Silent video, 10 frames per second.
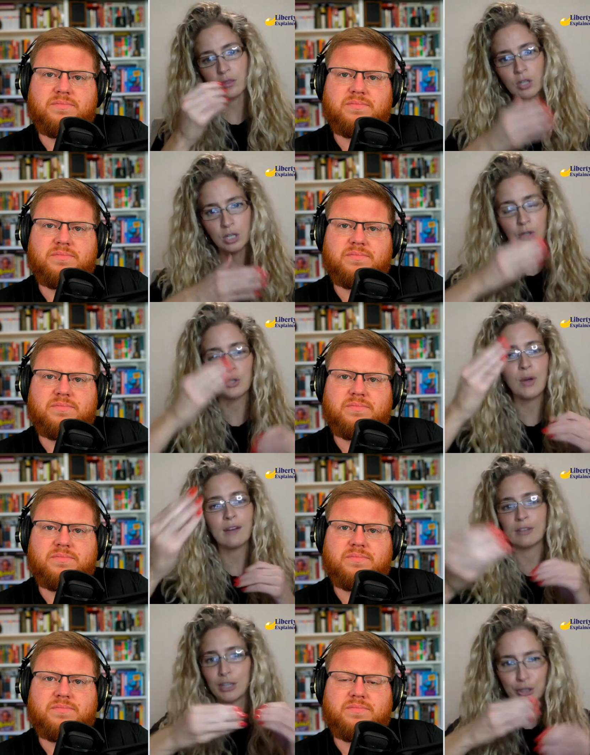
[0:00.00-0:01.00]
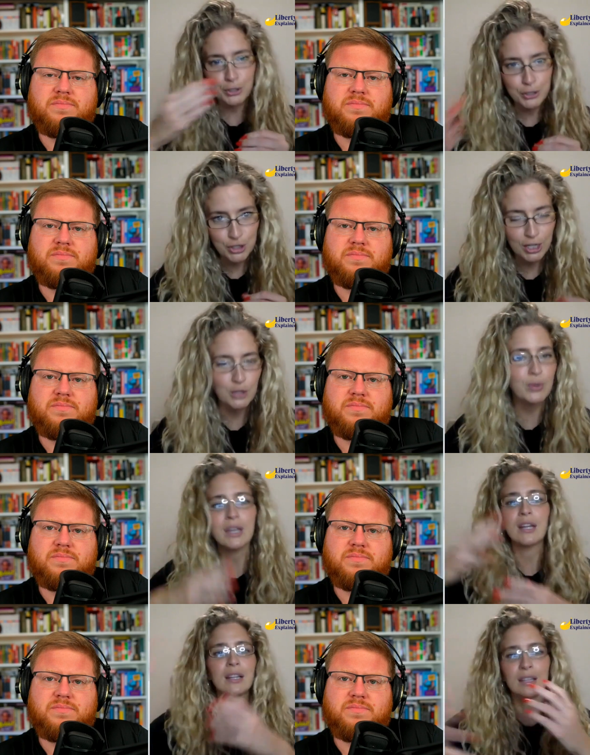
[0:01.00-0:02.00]
Speaker 1: you know you have like a nurse check you
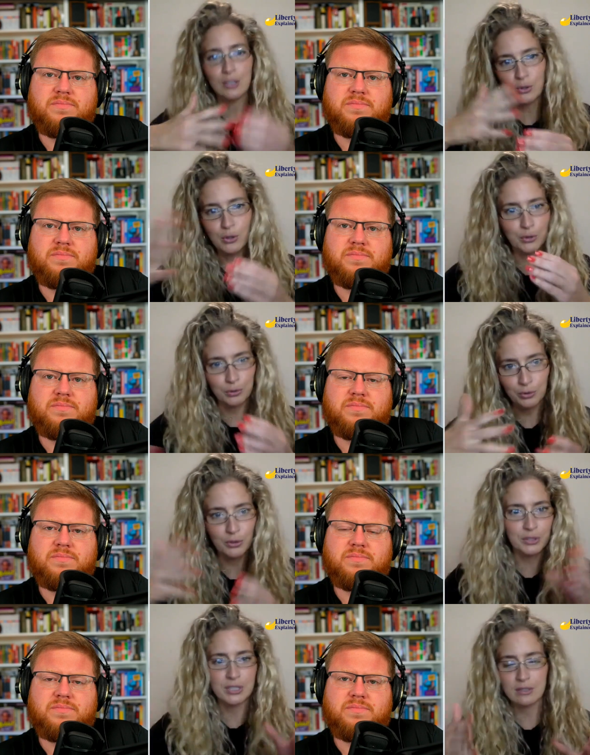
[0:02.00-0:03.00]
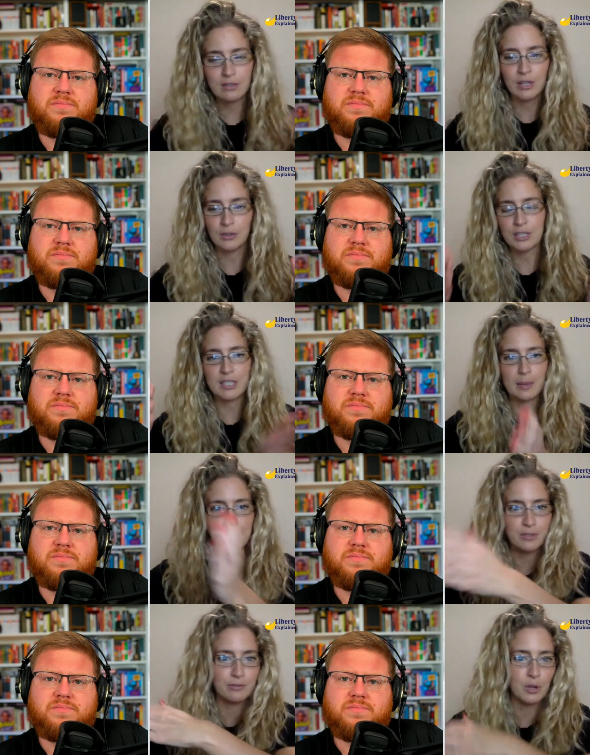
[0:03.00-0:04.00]
in and then you go through all this you know the
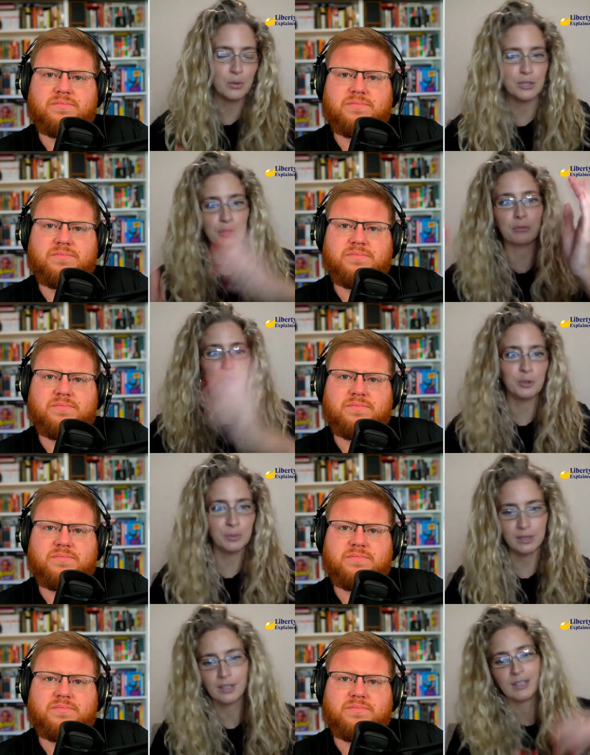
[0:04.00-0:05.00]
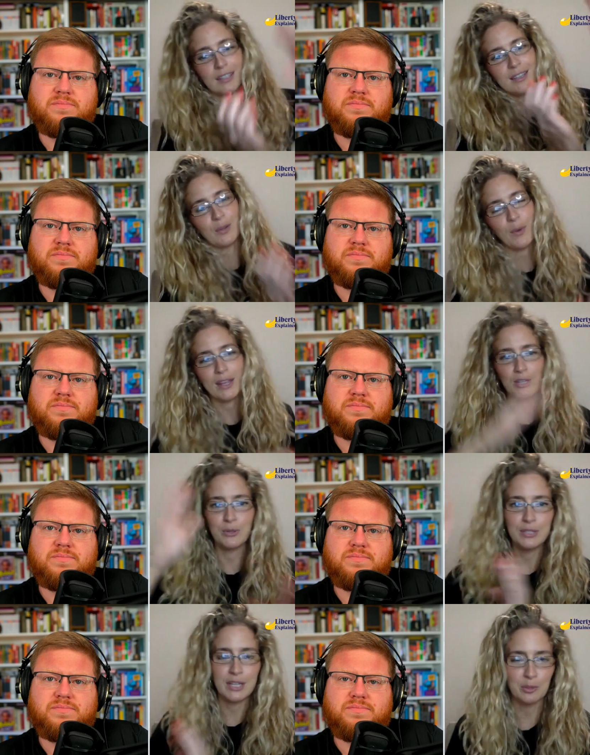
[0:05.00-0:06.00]
steps of going to the room and they weigh
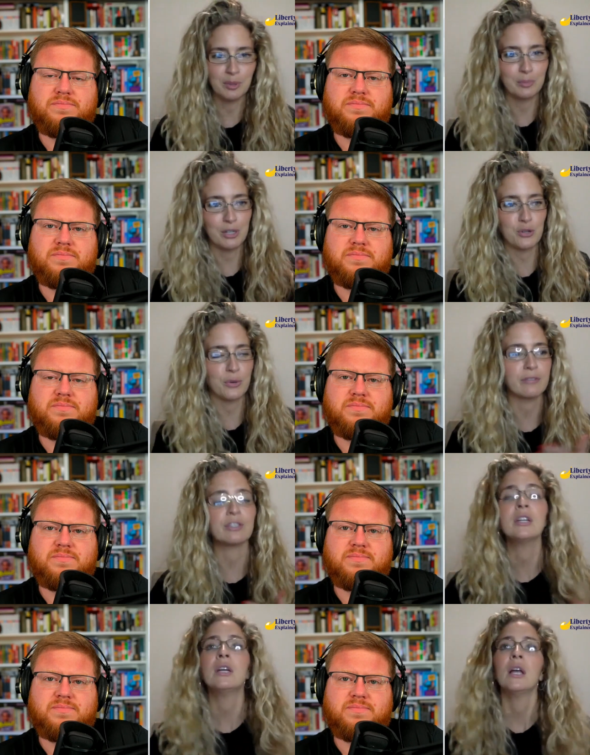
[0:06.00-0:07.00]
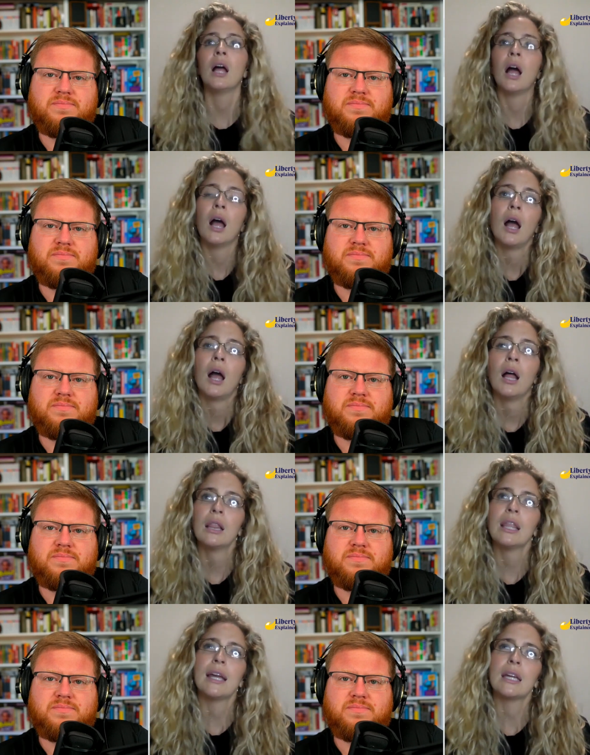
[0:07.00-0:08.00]
you and take your blood pressure whatever
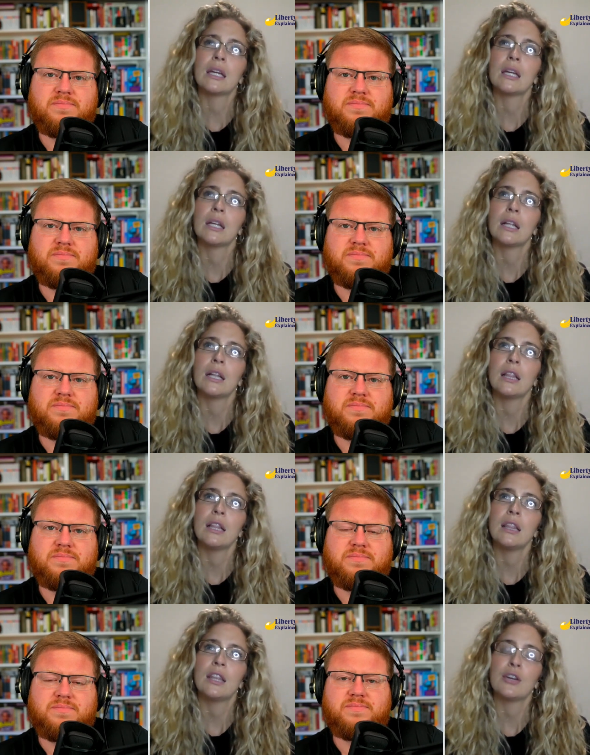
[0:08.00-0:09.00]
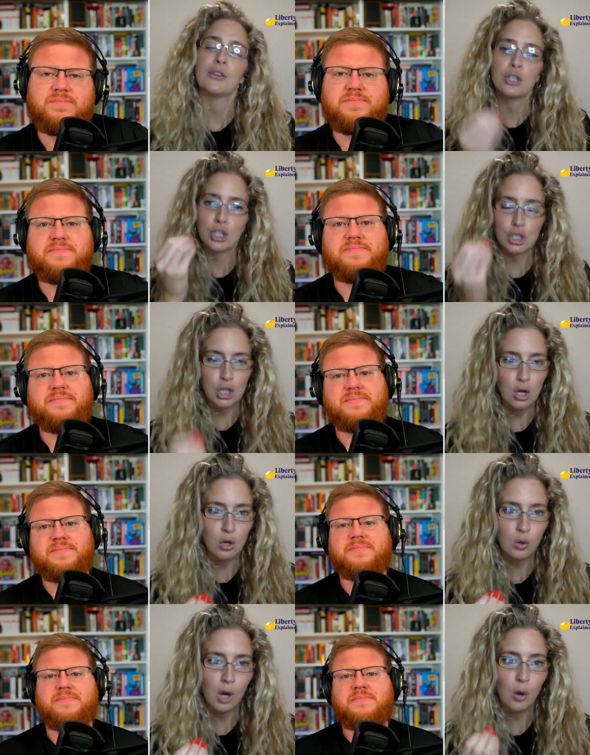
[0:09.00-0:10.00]
like they're
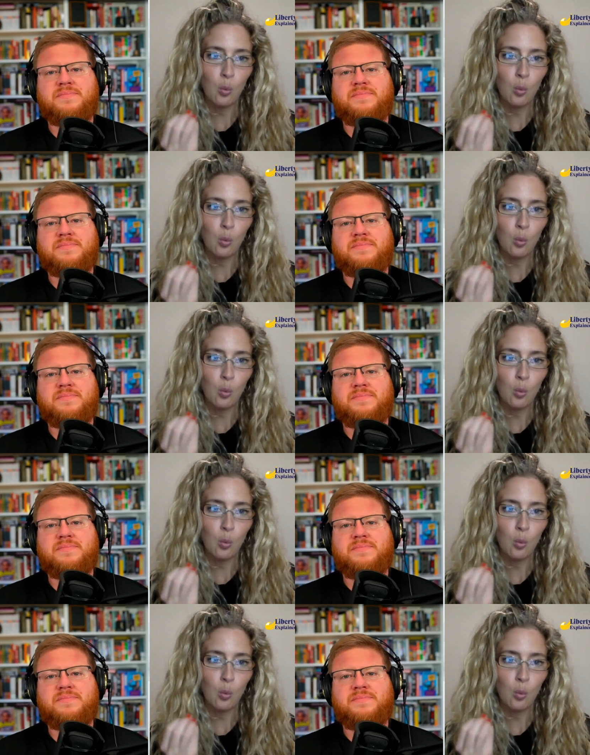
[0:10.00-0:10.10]
so